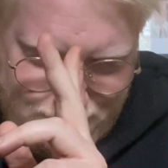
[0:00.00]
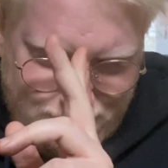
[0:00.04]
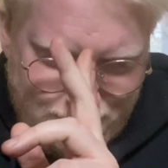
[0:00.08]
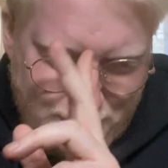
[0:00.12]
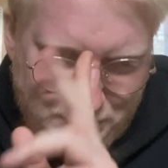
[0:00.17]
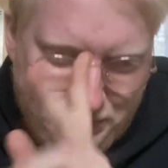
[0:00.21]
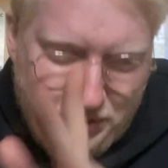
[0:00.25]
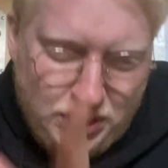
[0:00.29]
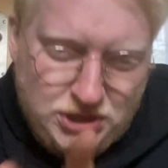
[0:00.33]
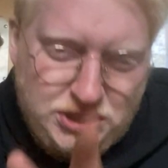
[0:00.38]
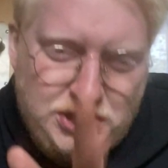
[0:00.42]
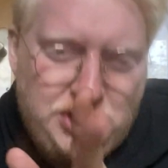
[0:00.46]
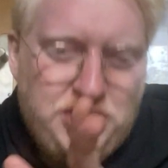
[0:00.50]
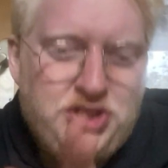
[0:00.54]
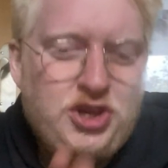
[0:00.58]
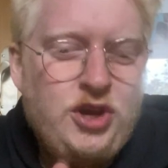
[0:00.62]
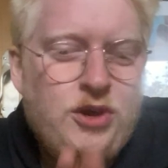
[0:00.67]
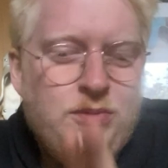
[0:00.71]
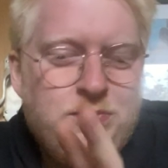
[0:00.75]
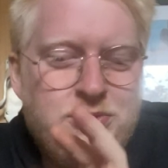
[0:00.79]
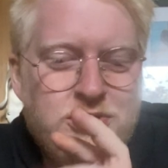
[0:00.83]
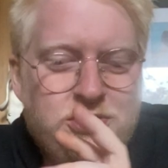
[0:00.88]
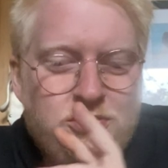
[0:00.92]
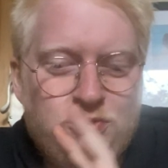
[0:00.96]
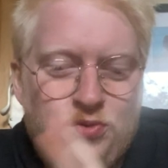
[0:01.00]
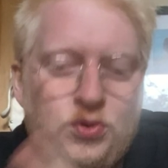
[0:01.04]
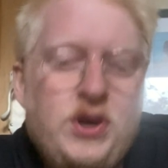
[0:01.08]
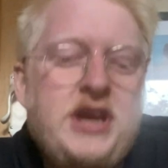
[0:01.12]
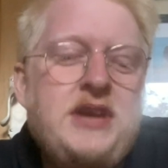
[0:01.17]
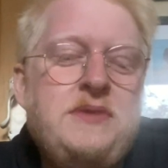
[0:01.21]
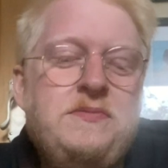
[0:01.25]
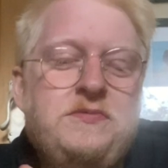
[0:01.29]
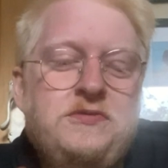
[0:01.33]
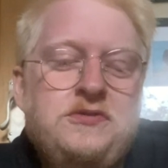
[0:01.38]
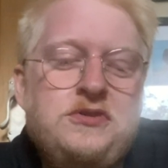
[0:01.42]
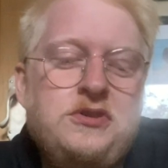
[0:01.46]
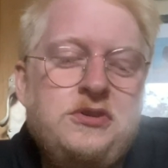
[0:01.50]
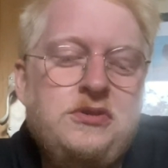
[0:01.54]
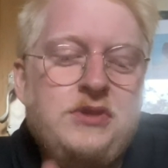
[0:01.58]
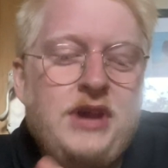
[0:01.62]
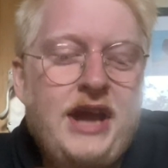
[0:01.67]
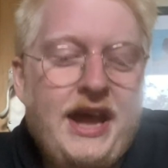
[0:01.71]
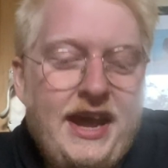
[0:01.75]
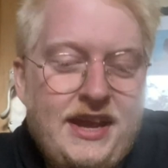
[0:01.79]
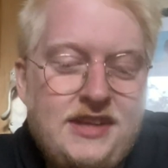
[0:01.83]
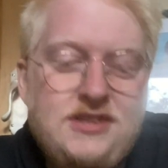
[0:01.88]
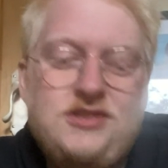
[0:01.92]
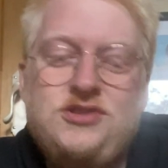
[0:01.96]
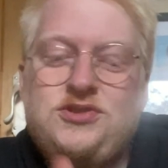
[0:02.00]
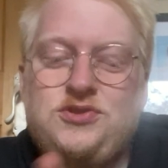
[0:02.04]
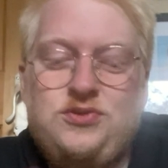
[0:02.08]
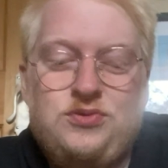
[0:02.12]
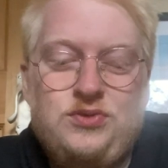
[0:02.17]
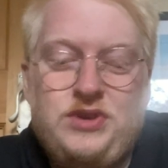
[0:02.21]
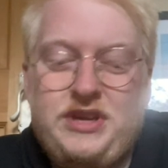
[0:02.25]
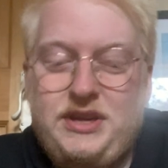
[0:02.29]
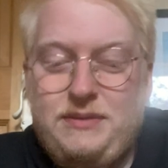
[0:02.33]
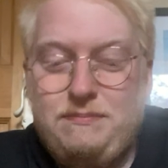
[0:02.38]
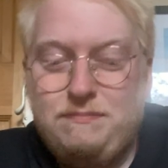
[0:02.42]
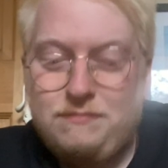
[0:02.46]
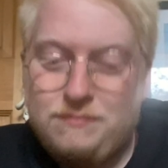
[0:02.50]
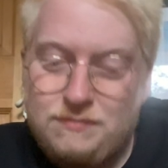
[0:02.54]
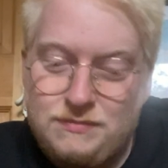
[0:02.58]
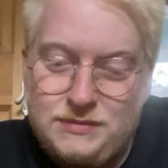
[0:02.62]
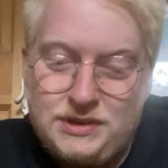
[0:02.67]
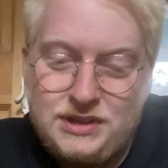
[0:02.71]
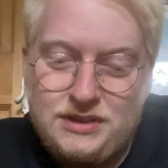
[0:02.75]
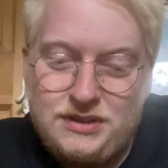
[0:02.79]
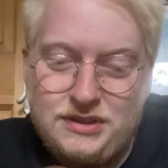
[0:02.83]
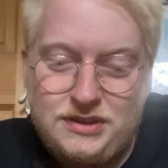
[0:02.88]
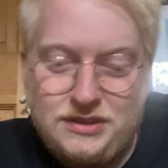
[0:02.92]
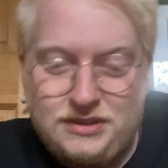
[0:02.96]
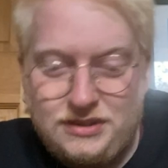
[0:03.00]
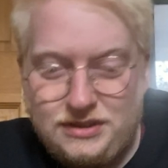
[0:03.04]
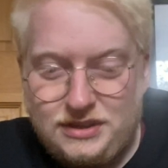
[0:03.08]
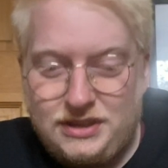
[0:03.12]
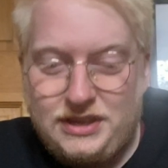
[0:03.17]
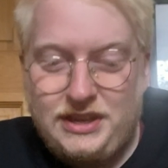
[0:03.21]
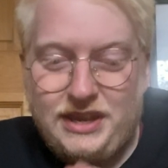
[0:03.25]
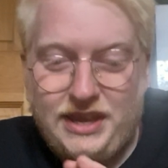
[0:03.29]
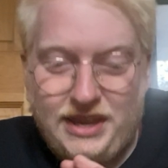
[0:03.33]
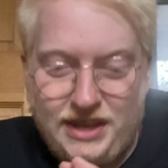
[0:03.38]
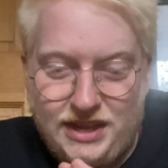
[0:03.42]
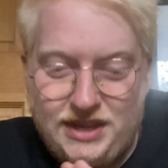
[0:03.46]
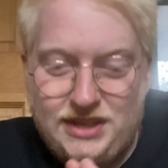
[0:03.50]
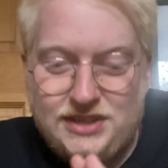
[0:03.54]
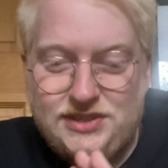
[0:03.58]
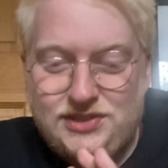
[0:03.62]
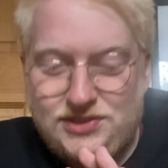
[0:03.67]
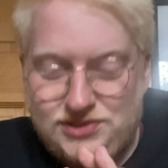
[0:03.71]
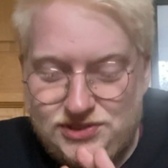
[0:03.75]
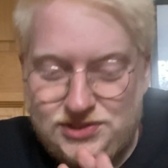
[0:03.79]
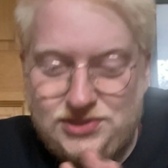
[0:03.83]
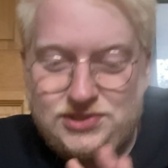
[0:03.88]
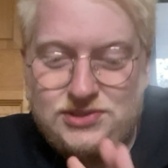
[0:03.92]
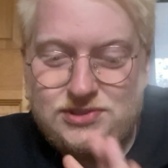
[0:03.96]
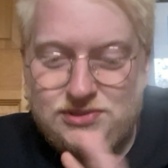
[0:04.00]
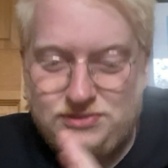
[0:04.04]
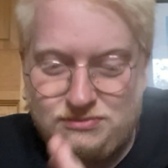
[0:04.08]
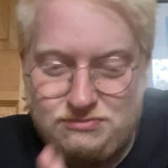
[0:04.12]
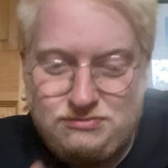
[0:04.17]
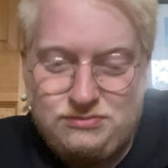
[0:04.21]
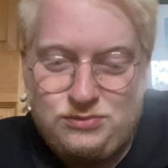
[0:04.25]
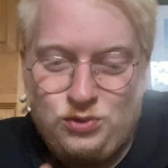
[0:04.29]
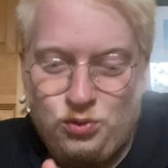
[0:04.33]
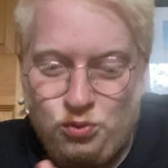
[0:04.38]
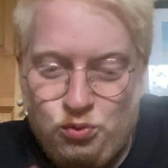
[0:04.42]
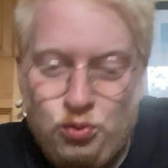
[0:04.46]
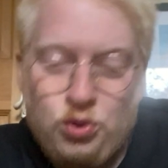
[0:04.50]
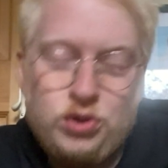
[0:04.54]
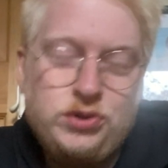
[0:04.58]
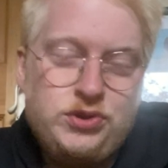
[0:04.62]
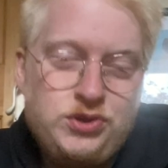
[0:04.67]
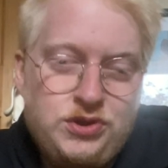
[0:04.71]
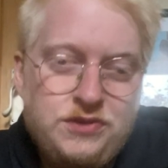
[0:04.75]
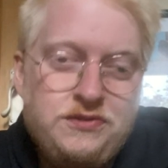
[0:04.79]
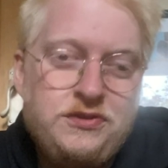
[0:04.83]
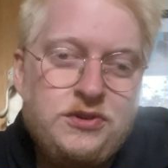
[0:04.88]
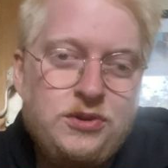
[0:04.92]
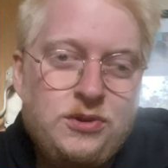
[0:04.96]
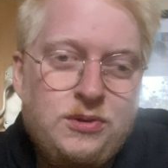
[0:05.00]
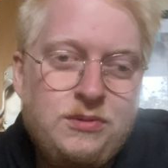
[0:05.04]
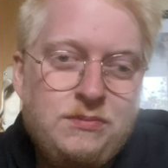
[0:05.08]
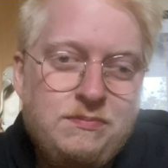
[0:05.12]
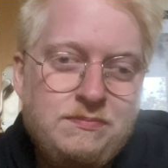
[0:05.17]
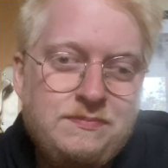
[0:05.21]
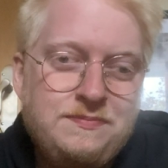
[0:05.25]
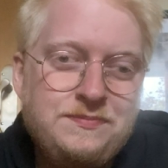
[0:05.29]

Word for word: the Body Shop's grapefruit hand cream is wonderful.